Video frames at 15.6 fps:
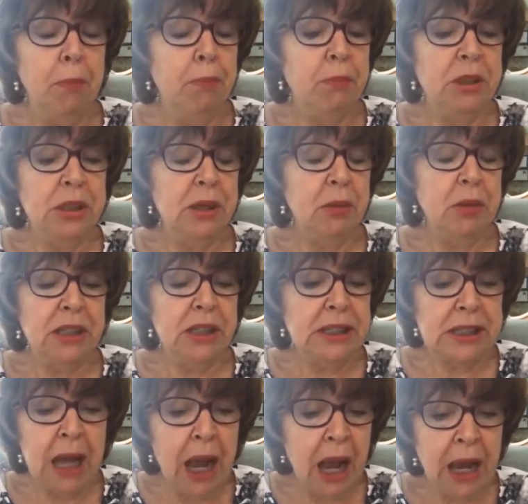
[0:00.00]

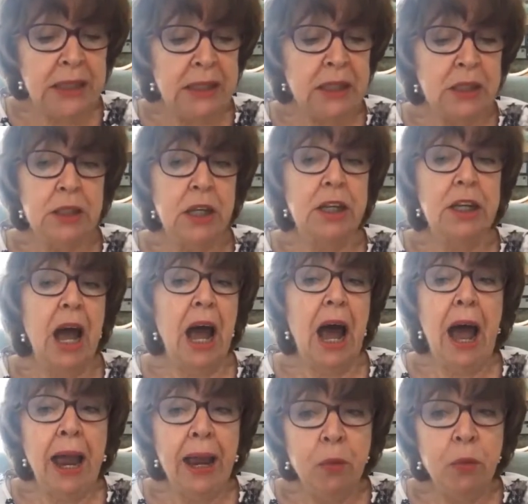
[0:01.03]
decided that
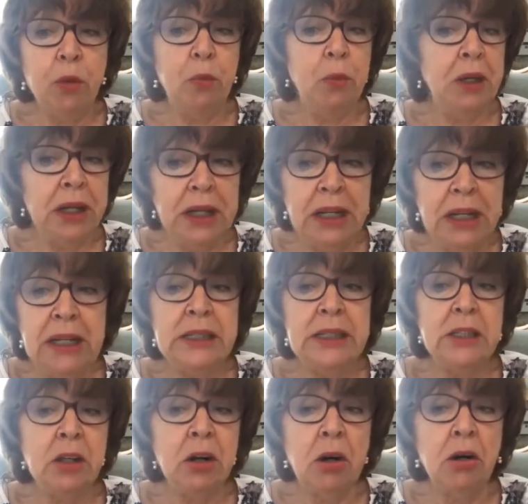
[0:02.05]
I would be an easy
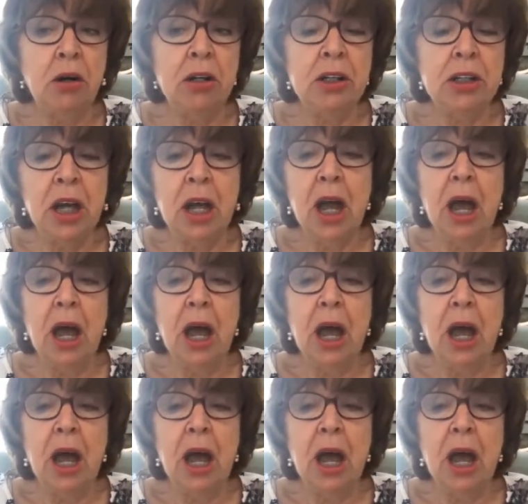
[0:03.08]
target.